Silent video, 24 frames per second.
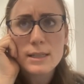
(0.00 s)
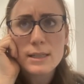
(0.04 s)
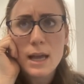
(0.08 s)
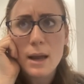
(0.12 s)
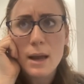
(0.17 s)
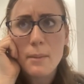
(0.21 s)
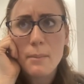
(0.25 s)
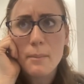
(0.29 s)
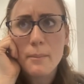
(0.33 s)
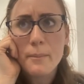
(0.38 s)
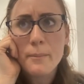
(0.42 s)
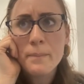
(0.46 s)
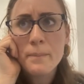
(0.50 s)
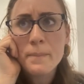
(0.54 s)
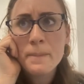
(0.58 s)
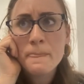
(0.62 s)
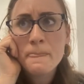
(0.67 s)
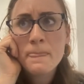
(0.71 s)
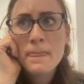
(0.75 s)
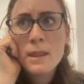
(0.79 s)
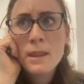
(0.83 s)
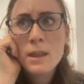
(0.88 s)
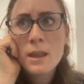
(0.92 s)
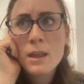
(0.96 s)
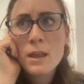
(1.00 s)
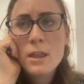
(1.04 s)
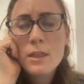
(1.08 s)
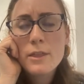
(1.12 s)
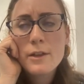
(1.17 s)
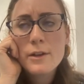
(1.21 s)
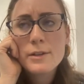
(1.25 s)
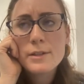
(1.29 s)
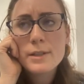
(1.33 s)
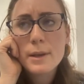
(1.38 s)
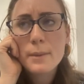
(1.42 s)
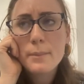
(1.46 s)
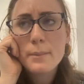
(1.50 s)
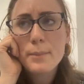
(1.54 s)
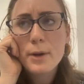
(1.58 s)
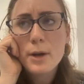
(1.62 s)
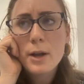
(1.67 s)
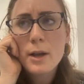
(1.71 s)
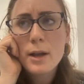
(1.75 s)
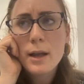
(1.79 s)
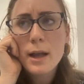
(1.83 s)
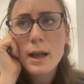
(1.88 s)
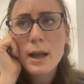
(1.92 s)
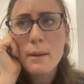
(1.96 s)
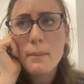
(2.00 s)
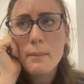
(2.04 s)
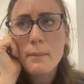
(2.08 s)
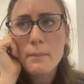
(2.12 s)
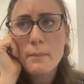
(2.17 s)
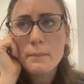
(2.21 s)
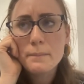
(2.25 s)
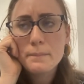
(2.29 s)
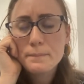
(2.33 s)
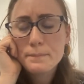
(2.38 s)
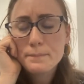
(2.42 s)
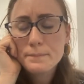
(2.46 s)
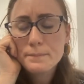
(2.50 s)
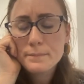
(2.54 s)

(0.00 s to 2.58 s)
Um, there's a book, um,